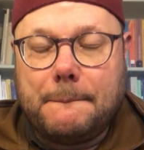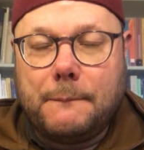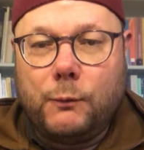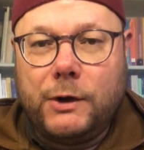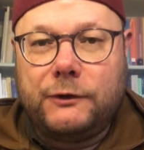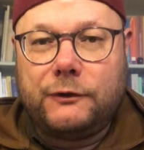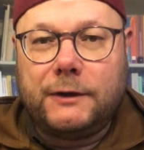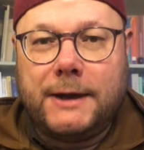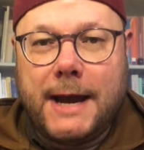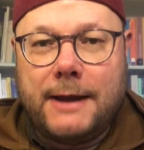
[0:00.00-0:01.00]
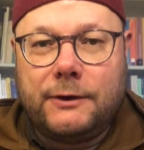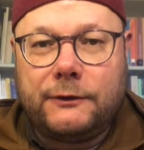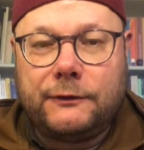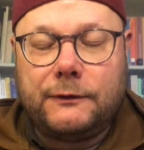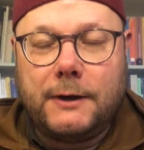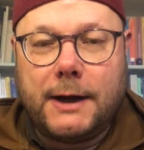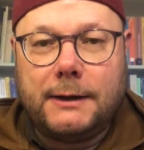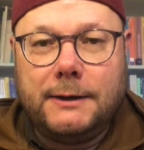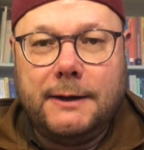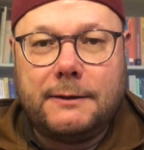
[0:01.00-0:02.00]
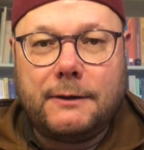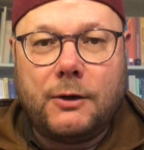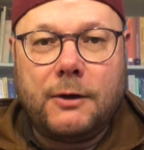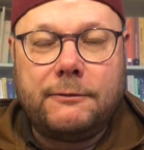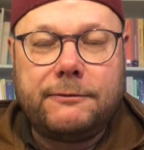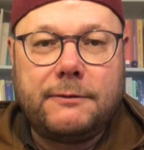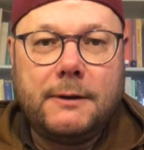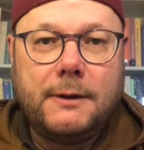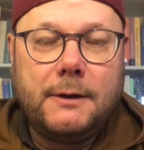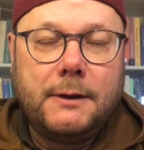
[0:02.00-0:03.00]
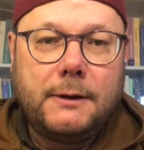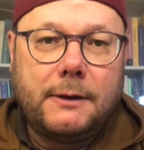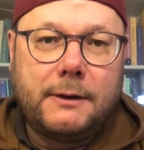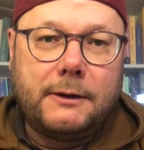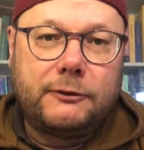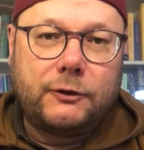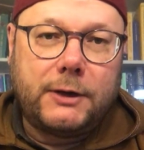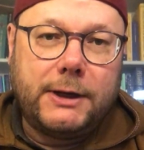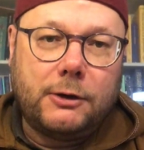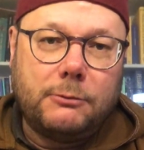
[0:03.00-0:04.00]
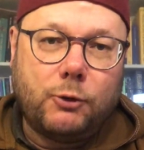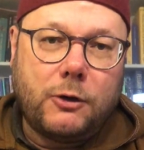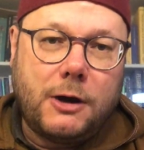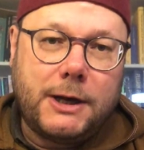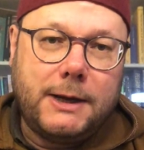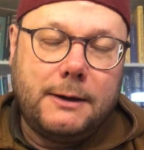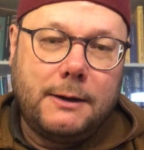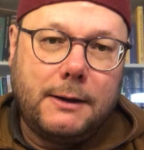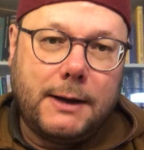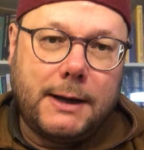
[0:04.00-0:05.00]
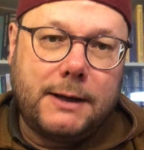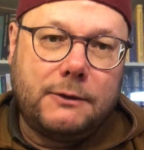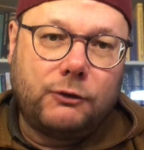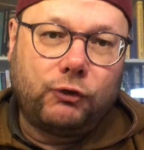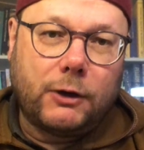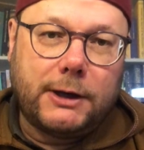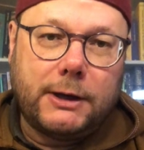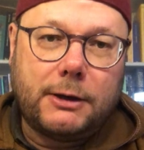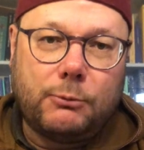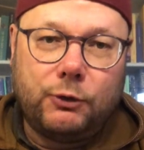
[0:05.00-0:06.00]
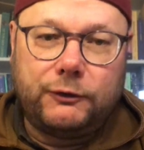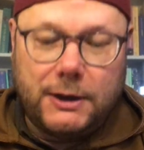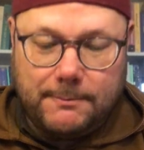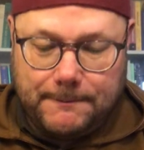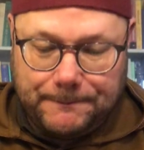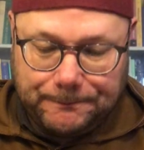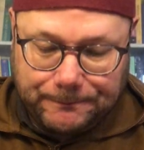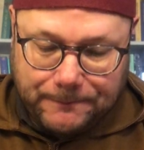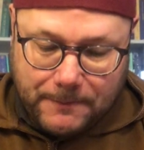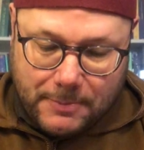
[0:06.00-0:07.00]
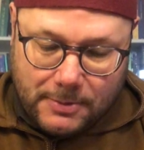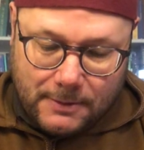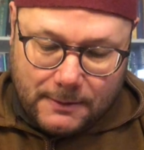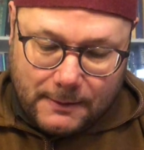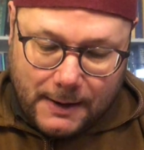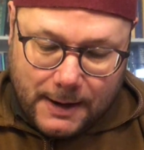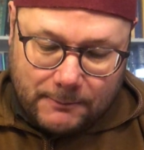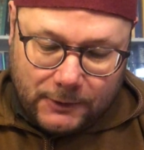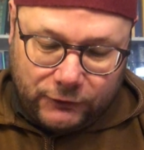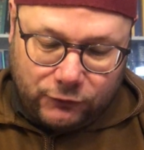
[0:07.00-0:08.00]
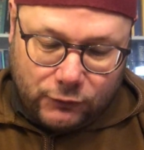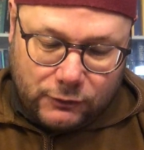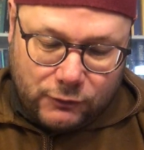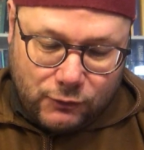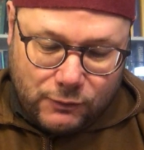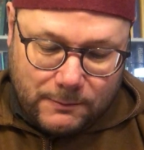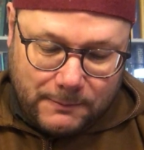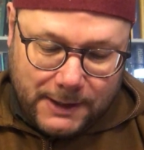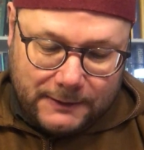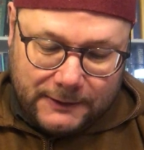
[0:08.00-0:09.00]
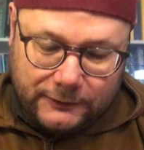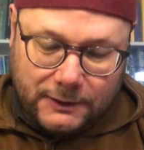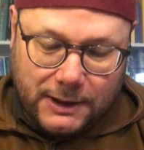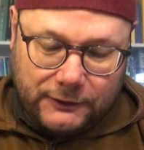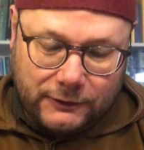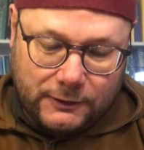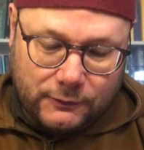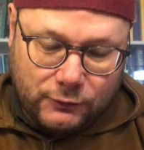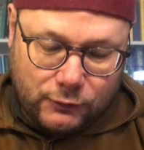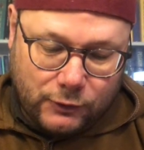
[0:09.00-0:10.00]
which gathers the hadith of Sahih al-Bukhari and Sahih Muslim. I'm not sure who made this collection or who